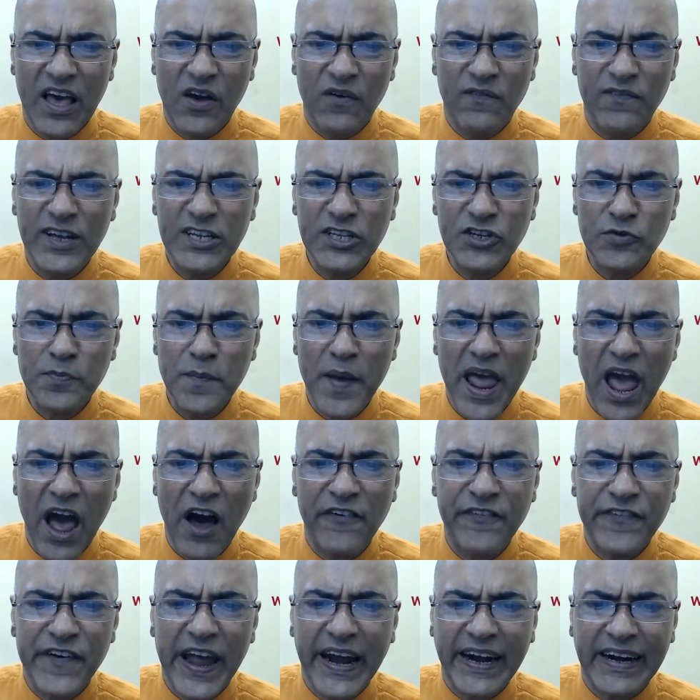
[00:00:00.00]
which may
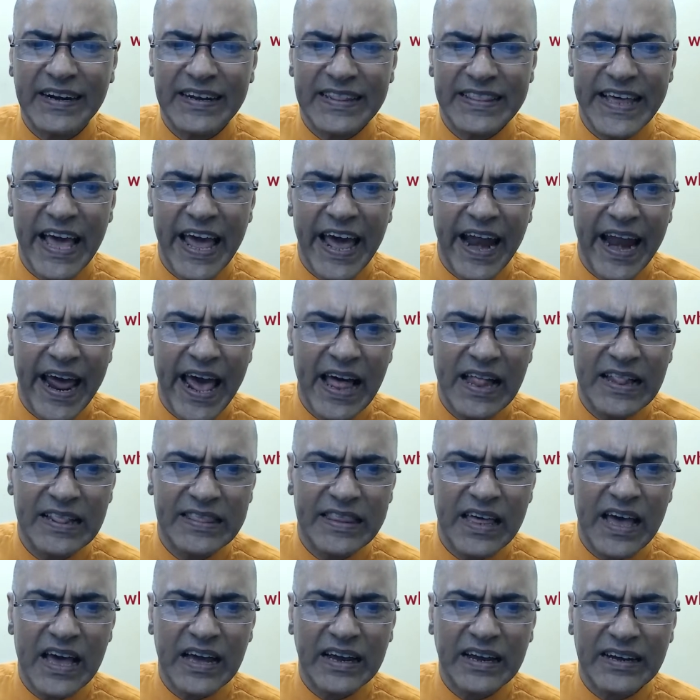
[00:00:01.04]
affect their
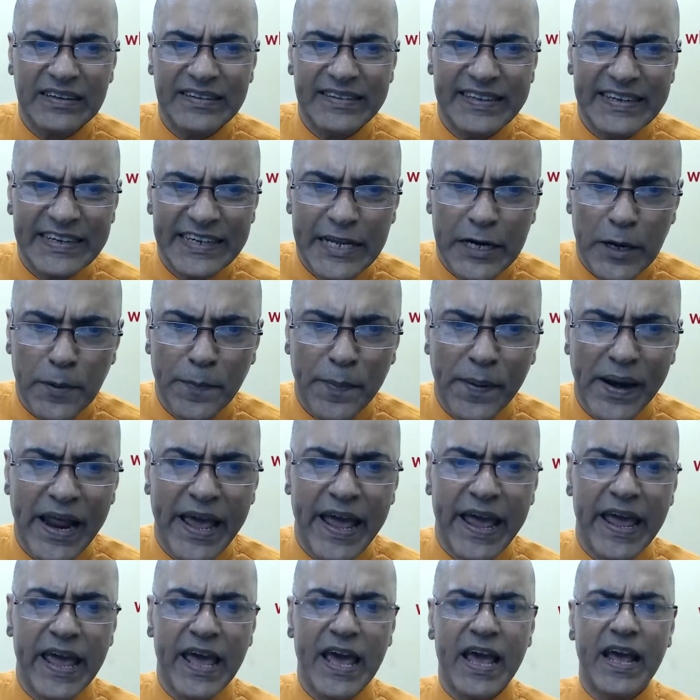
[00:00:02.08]
health
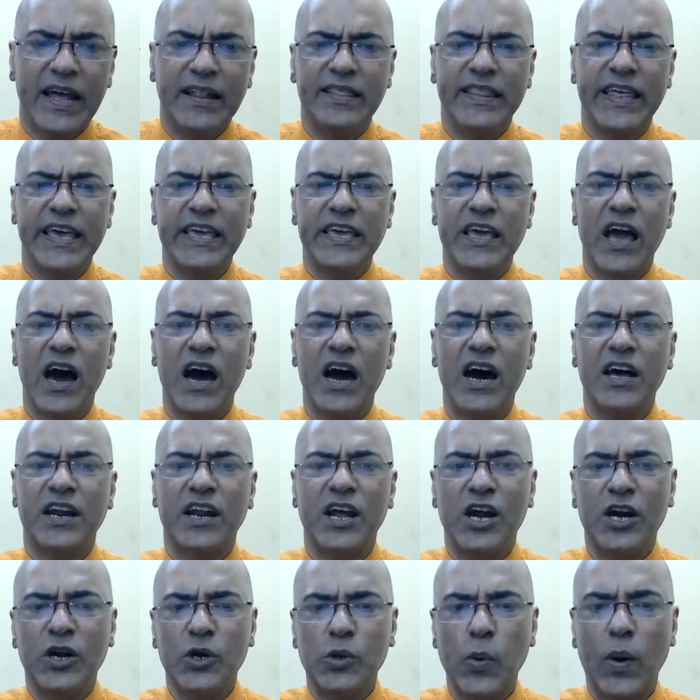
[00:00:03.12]
considerably in the
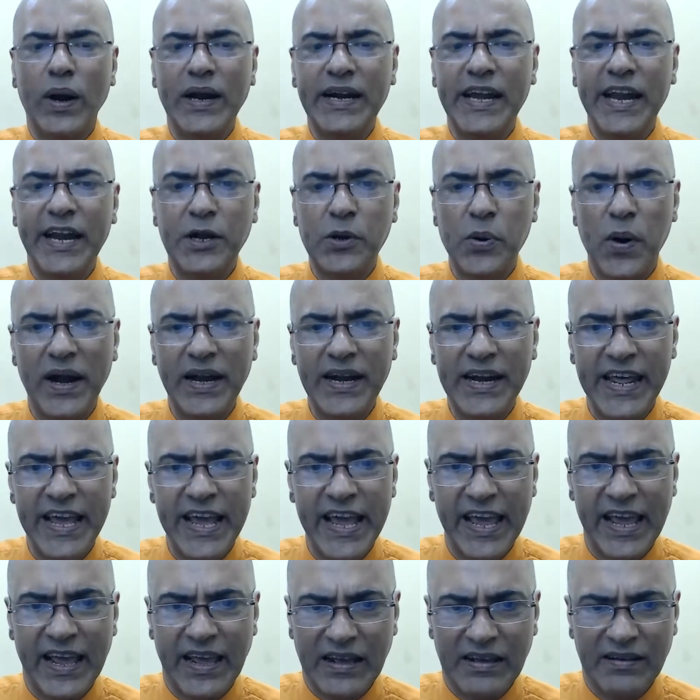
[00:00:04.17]
year
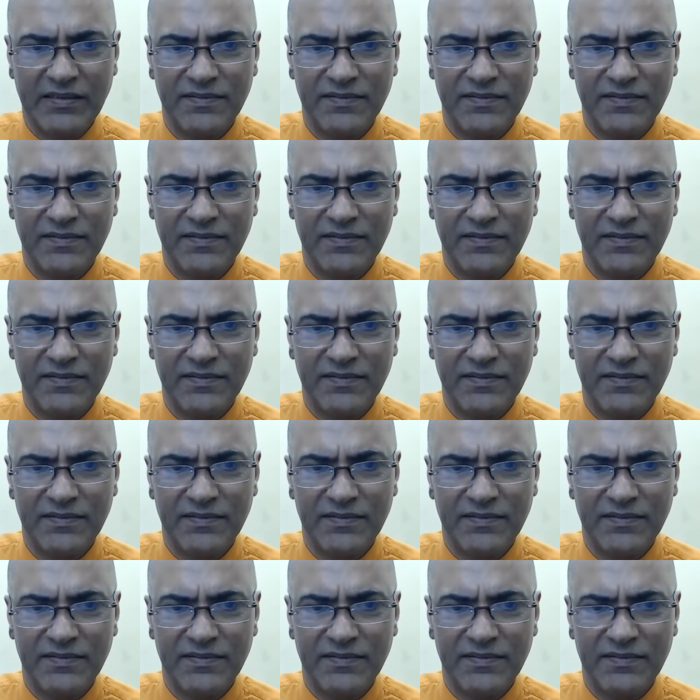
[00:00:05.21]
2020.